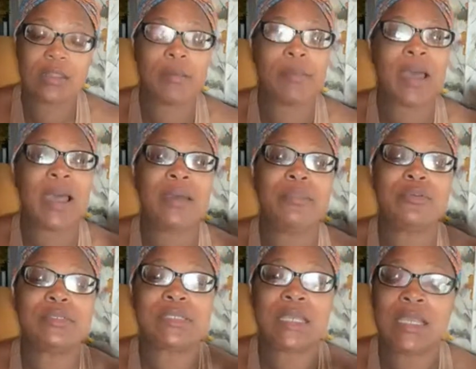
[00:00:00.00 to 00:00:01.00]
The
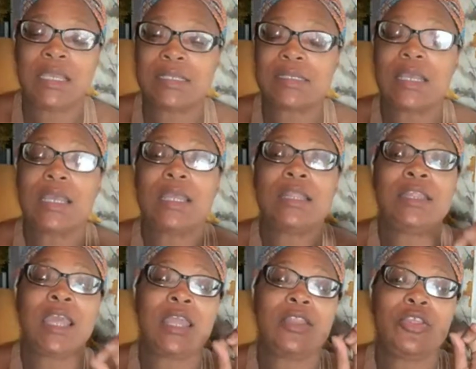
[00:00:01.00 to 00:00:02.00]
Bible says
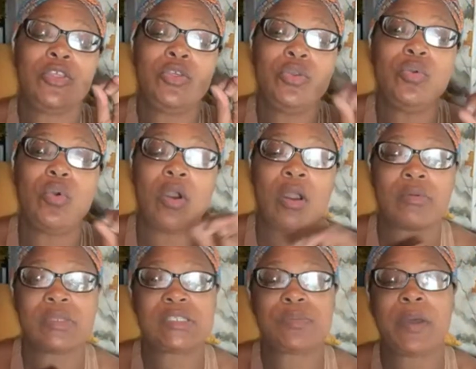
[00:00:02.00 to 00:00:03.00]
that you are
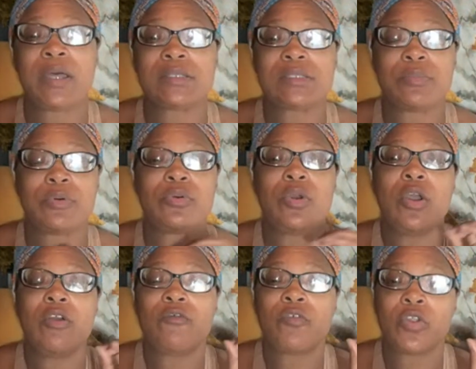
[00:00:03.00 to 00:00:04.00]
responsible
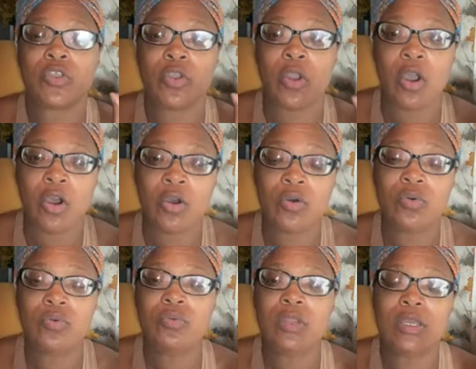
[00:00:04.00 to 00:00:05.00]
for your
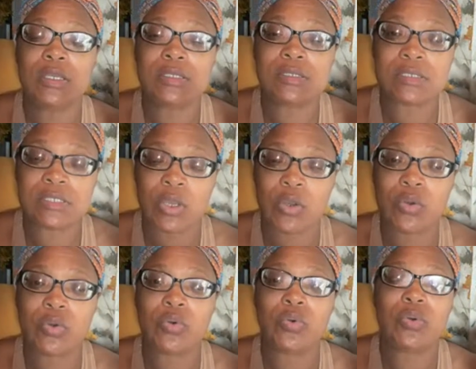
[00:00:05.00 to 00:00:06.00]
own
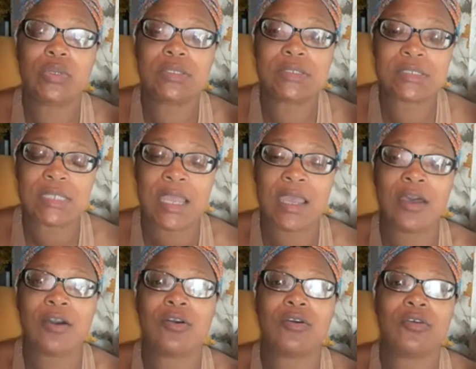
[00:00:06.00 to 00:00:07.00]
soul
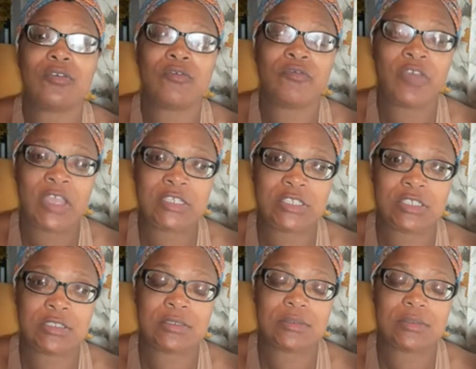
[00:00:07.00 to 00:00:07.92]
salvation.